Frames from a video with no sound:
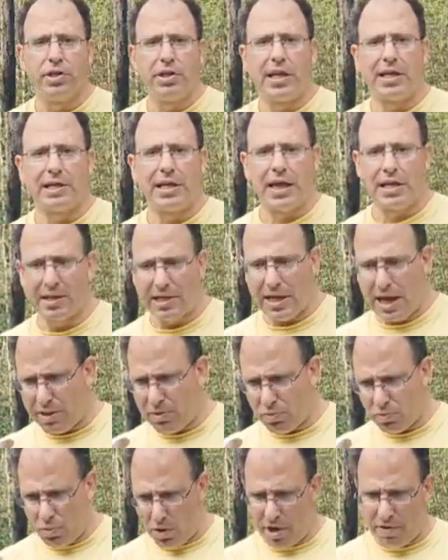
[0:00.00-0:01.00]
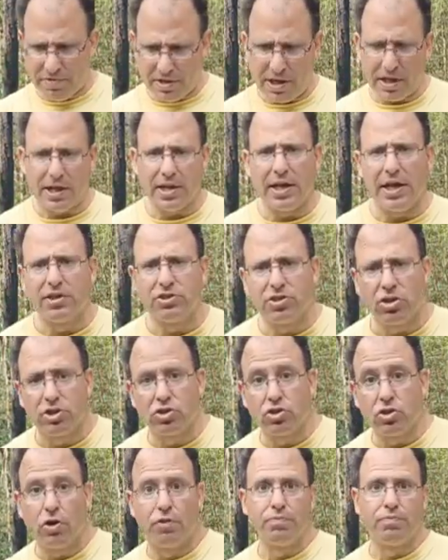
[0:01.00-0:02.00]
That way of thinking has
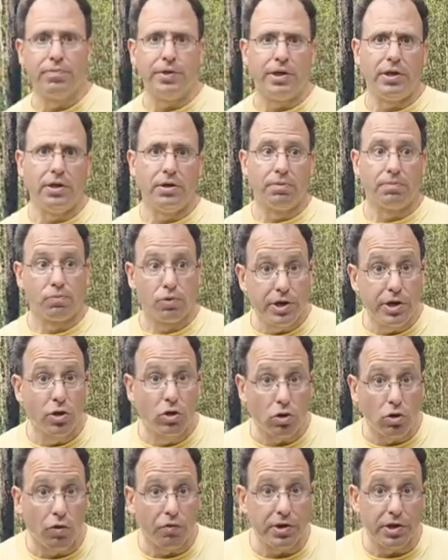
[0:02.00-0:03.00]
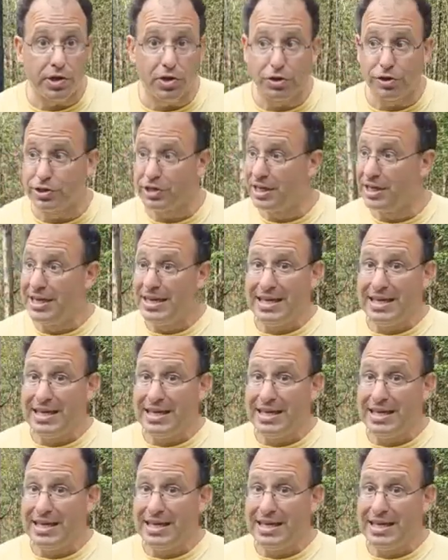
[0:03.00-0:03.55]
served me pretty good over the years.